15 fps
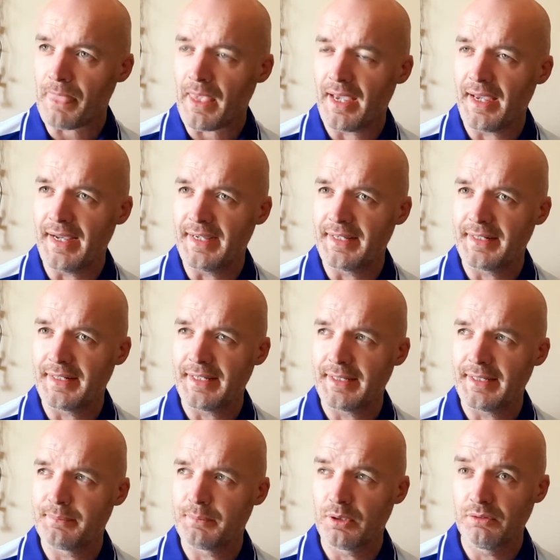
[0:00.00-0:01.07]
And
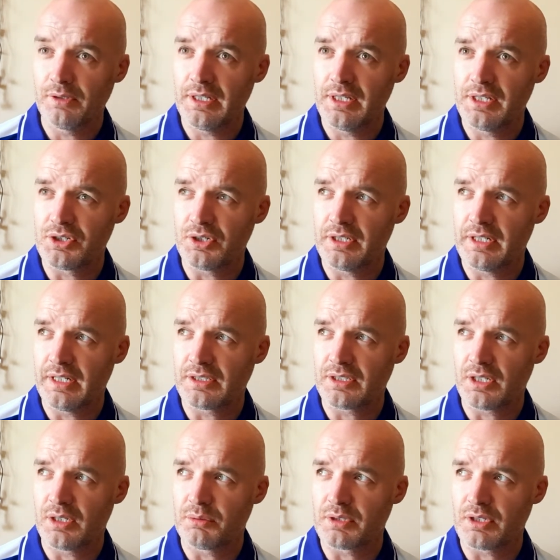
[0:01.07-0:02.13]
I really enjoyed it. I
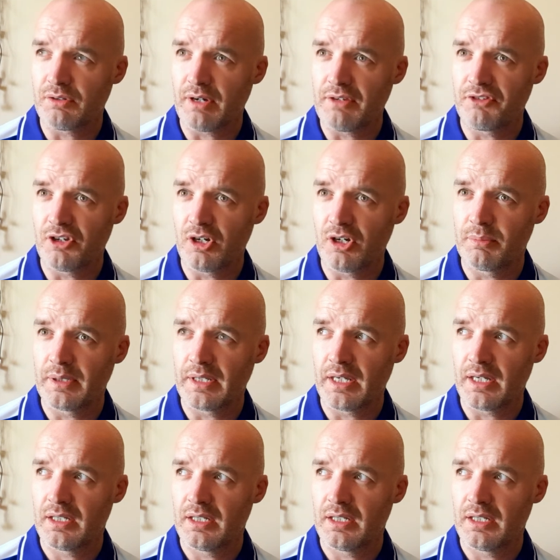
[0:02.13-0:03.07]
thought it was a great film, and that